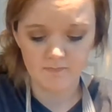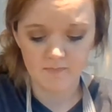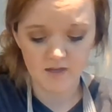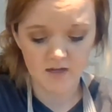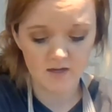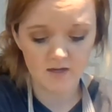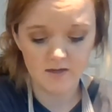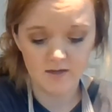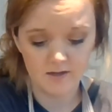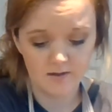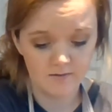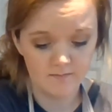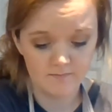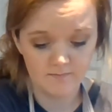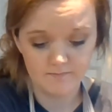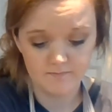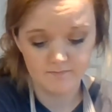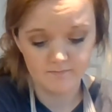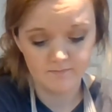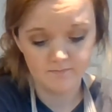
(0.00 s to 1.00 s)
Again,
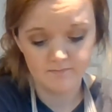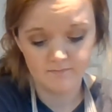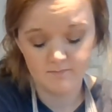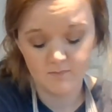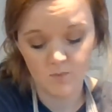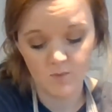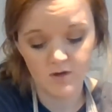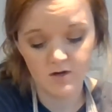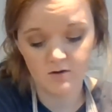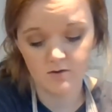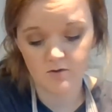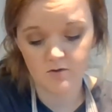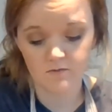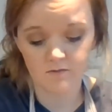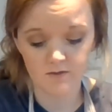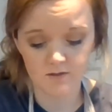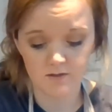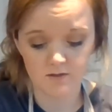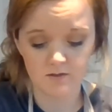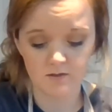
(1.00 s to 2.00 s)
we don't know
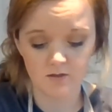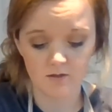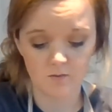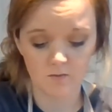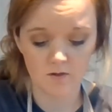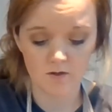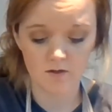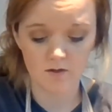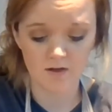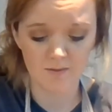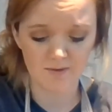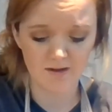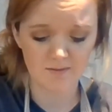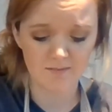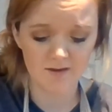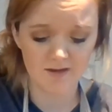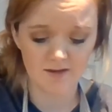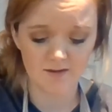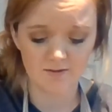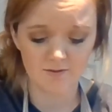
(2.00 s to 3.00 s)
if this is going to work. I
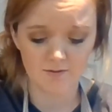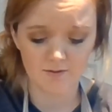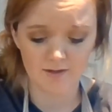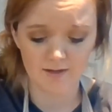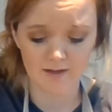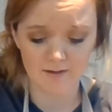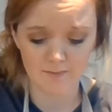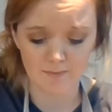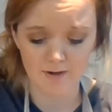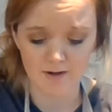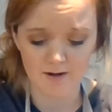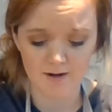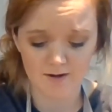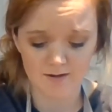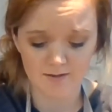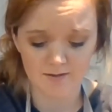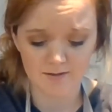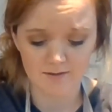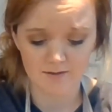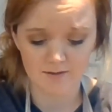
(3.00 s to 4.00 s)
might make it look like a
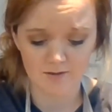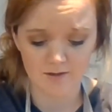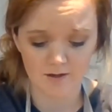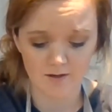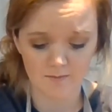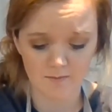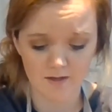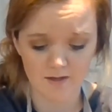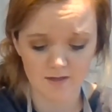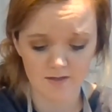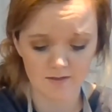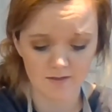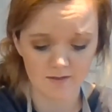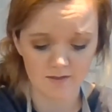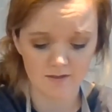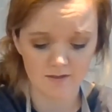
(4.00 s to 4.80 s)
box to try and make it